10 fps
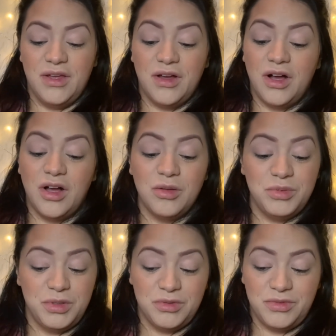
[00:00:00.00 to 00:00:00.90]
All
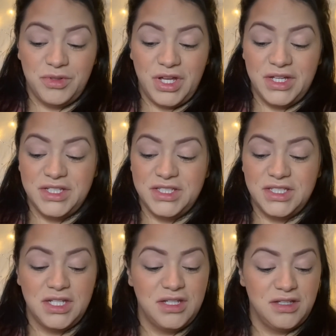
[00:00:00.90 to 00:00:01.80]
beautiful.
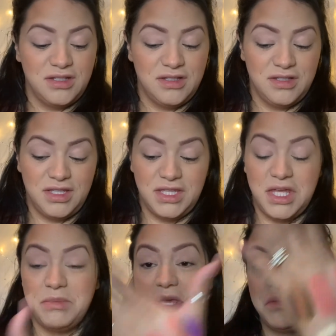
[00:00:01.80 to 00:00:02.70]

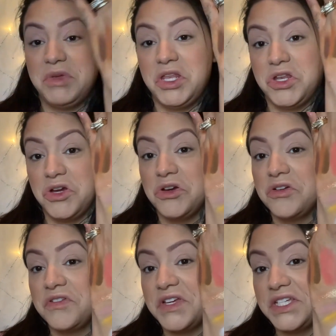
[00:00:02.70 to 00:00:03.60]
They make me
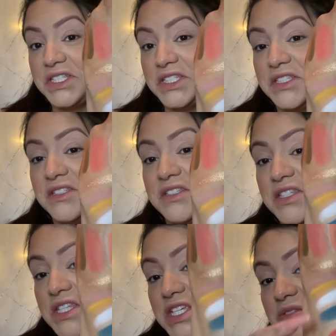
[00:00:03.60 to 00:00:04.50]
nervous.
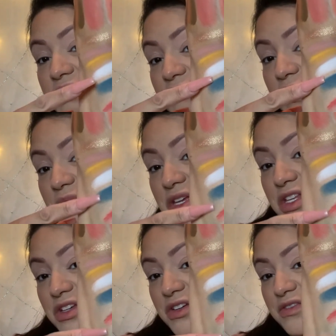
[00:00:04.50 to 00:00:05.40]
These ones make me
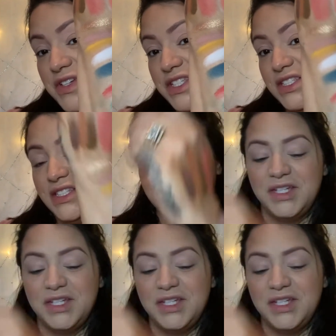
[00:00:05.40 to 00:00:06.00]
nervous.